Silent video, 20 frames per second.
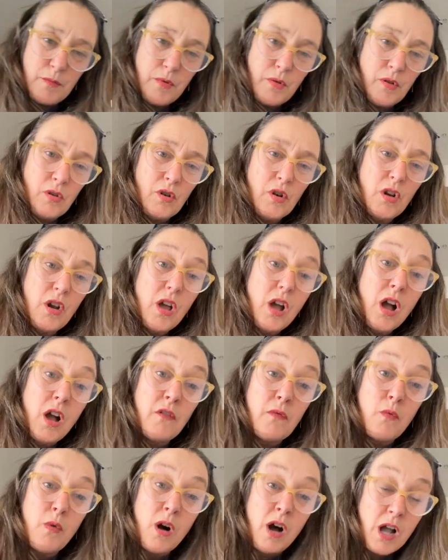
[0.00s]
report
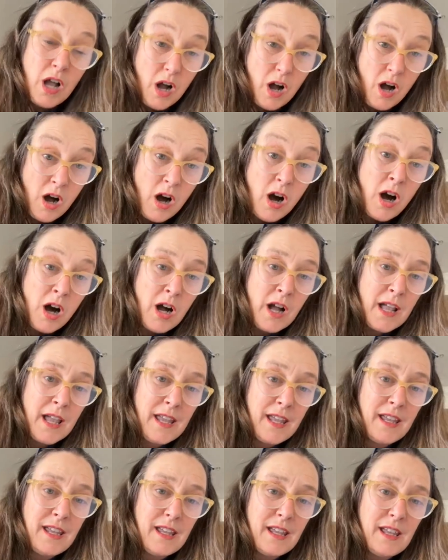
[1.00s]
of why
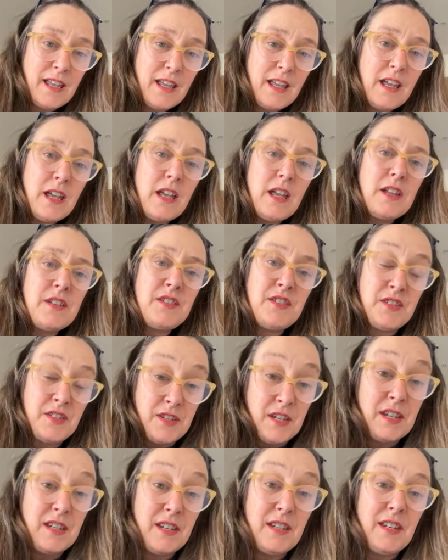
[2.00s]
I
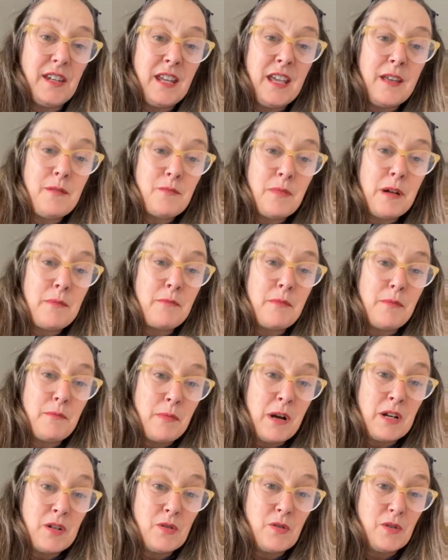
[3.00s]
didn't get
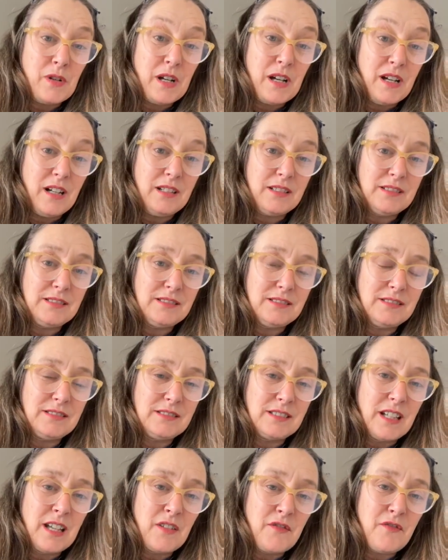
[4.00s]
my daughter
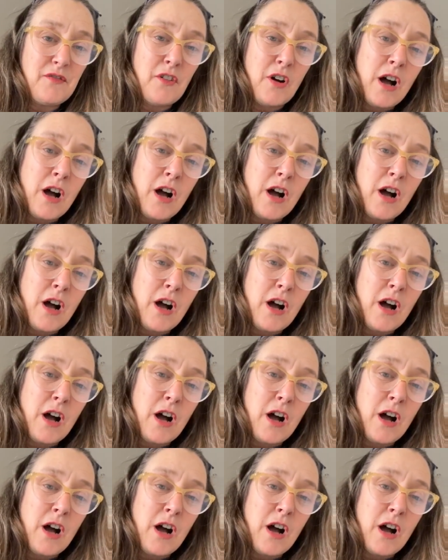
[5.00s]
at